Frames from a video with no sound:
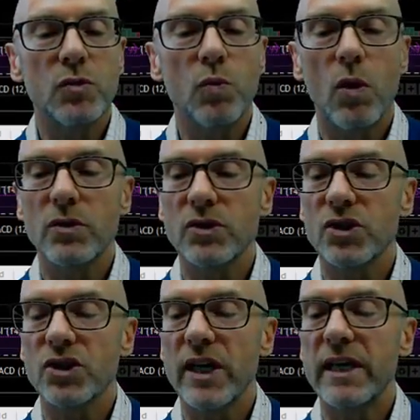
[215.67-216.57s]
One
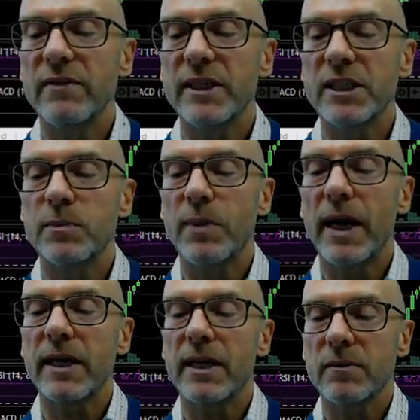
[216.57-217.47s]
Savings
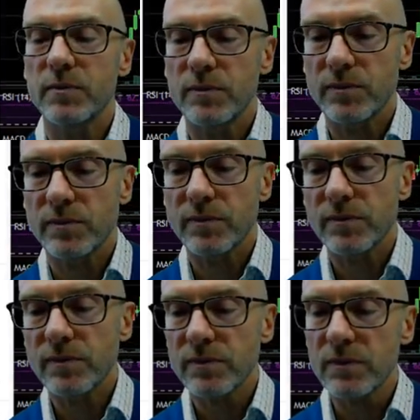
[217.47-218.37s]
Bank.
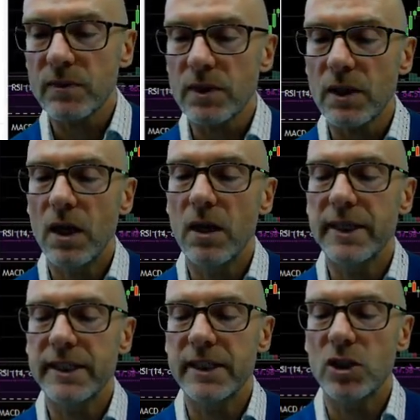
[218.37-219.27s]

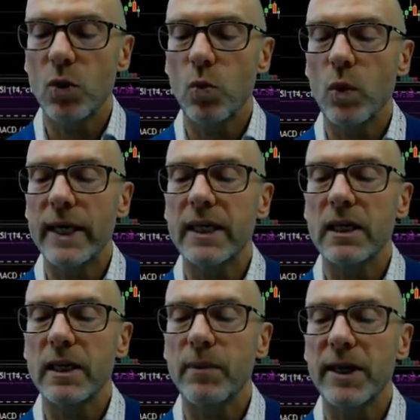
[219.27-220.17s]
This is the
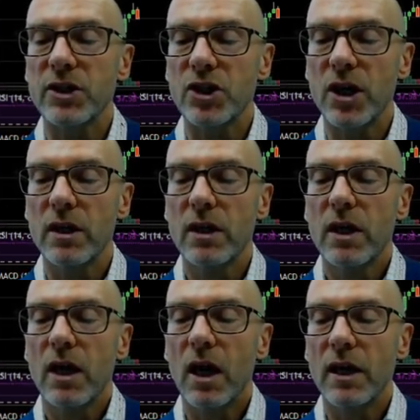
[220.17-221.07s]
weekly picture.
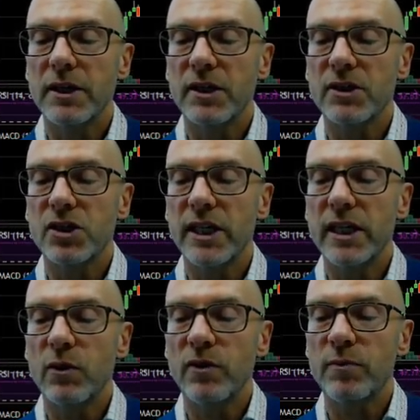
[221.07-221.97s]
You can see
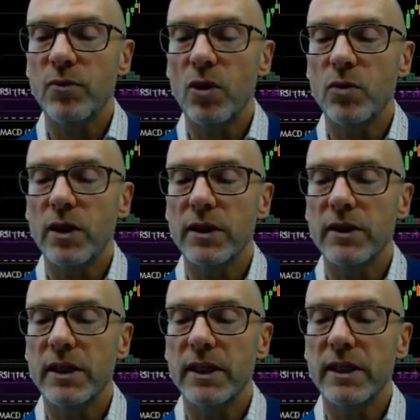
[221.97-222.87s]
that we've broken
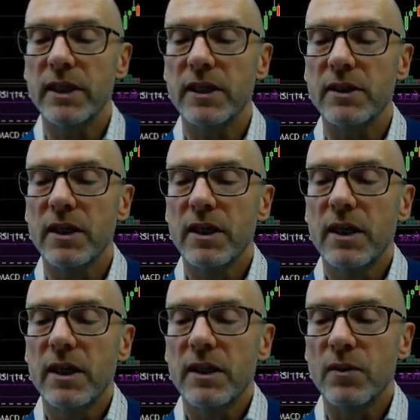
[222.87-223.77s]
the
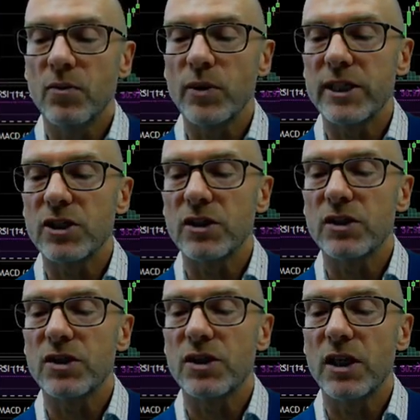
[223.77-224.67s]

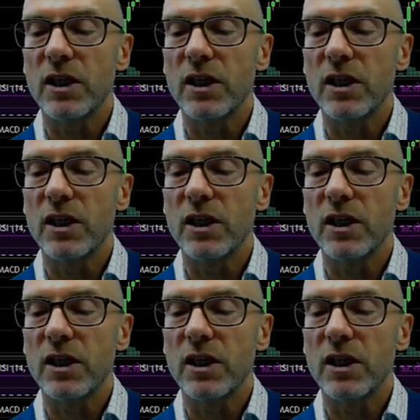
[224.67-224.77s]
recent